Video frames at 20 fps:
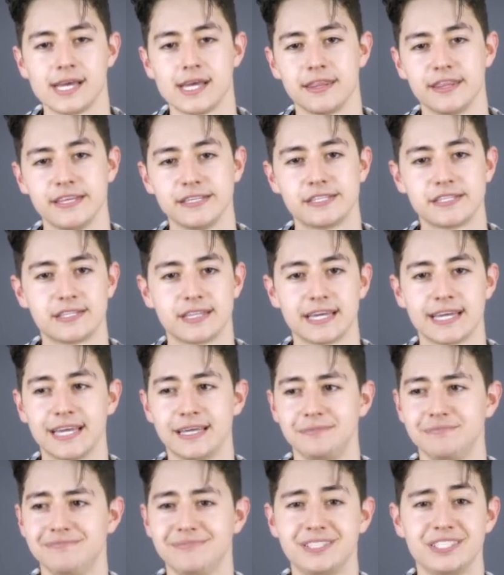This
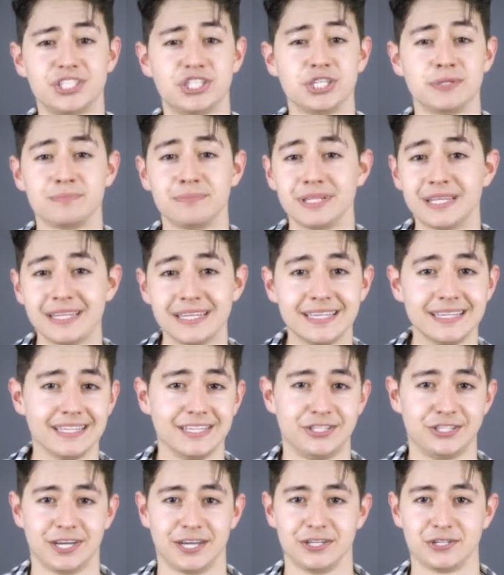thing completely
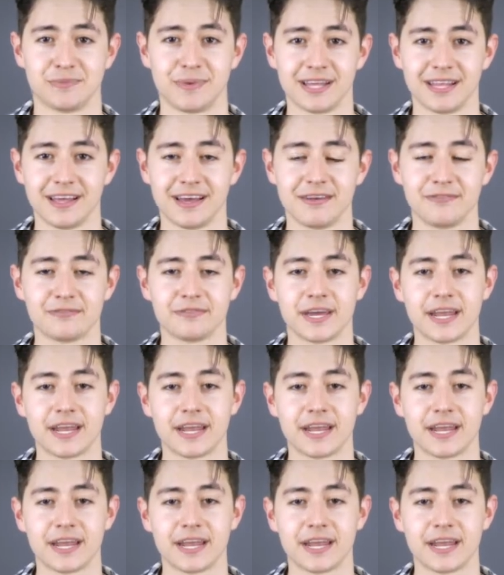changed my life,